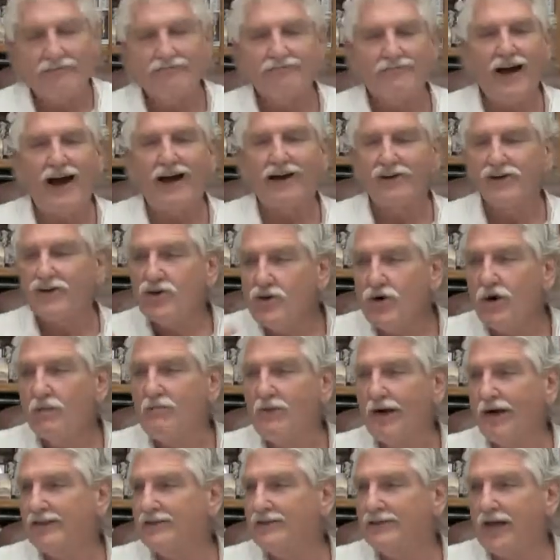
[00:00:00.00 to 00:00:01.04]
not to a
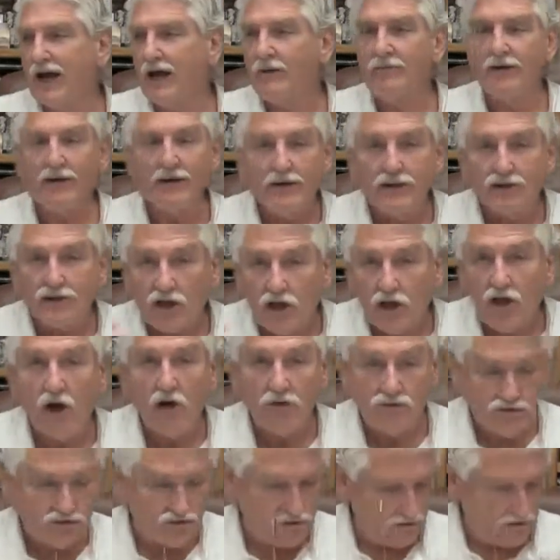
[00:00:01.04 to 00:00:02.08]
base side, but at least
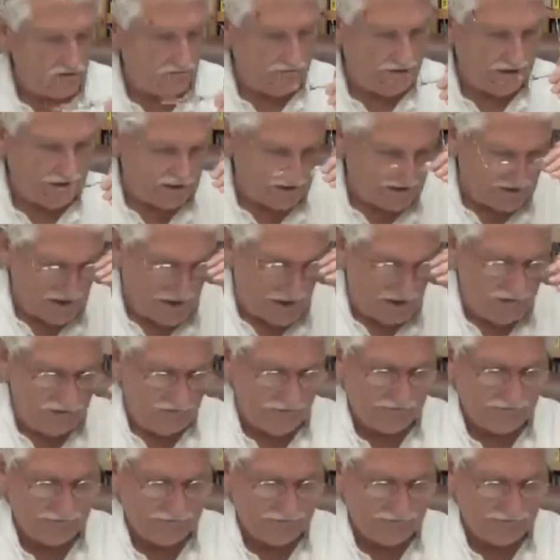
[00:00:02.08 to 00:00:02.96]
close to a base side.